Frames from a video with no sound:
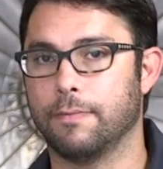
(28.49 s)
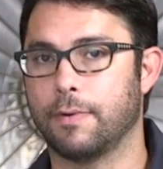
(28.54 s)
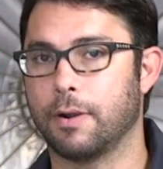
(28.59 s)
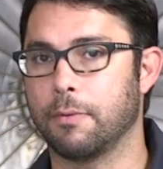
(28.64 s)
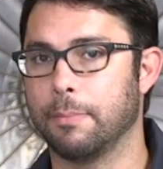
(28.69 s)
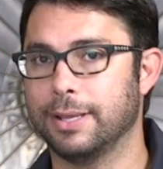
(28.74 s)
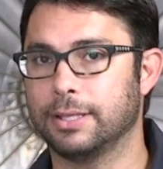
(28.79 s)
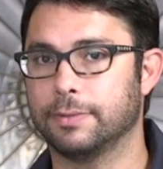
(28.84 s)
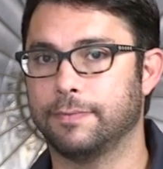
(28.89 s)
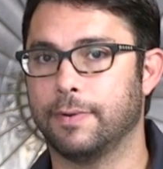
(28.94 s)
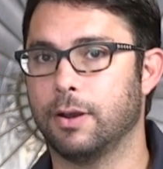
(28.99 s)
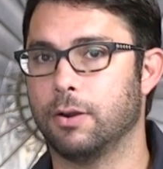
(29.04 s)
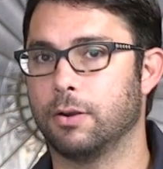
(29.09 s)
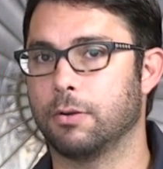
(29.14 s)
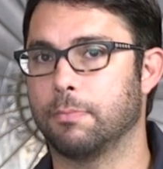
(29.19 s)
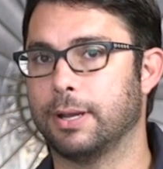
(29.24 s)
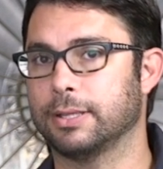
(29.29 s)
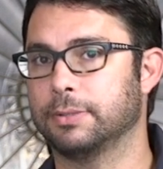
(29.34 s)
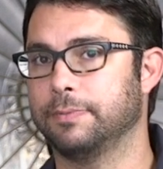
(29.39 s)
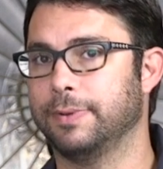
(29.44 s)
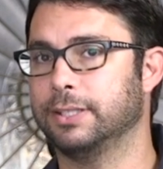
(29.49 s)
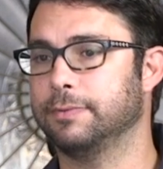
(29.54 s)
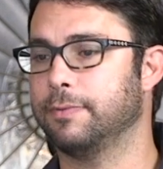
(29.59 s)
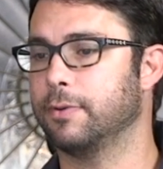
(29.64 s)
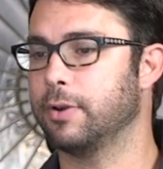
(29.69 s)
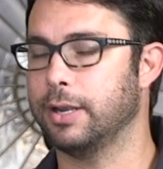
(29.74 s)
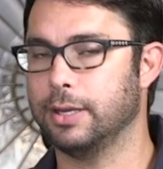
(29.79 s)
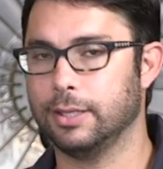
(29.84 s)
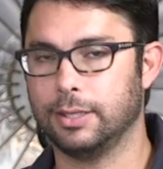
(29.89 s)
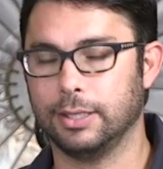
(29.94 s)
bar mitzvah or bat mitzvah
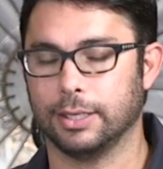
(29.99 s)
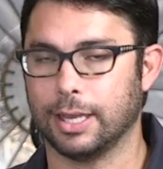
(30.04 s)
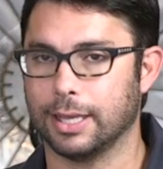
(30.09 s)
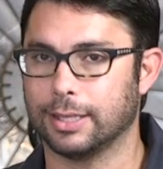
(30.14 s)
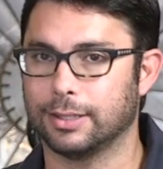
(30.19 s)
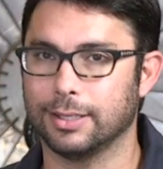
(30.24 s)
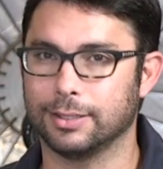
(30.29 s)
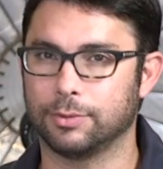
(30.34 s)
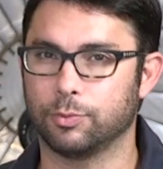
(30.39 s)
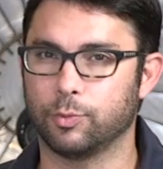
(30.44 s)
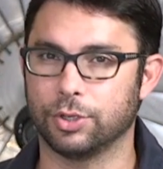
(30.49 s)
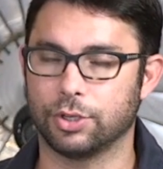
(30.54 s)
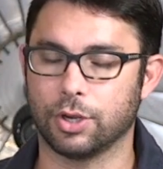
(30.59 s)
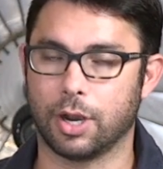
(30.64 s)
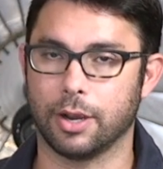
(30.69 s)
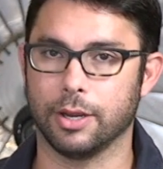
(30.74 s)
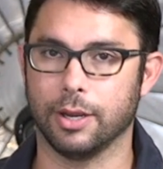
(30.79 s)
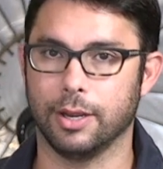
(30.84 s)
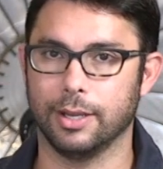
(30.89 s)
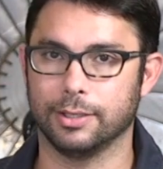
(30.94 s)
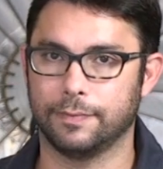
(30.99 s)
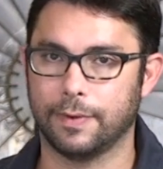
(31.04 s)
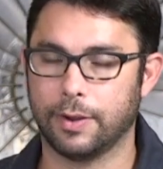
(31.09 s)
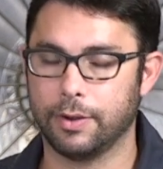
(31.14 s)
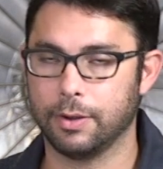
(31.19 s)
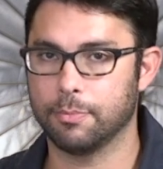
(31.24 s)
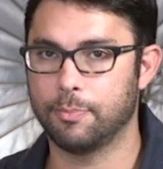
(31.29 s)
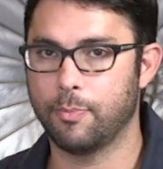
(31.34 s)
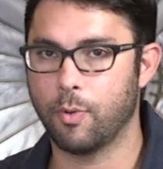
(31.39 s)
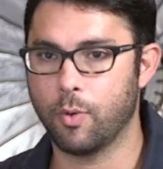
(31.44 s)
or anything like this, which is
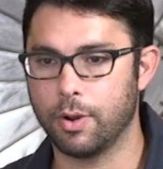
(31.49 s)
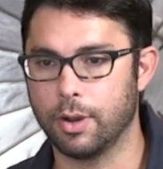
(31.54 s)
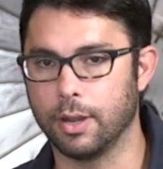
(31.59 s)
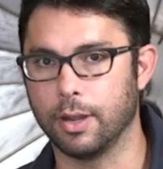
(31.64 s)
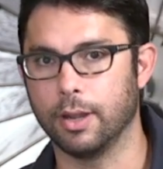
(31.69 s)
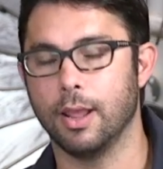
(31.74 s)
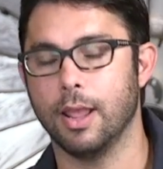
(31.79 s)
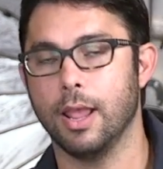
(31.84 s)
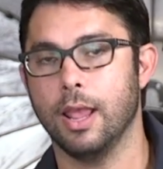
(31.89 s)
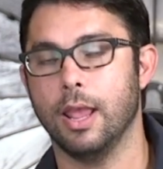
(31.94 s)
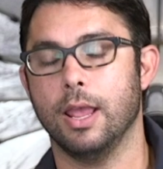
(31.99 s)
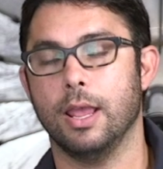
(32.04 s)
very important,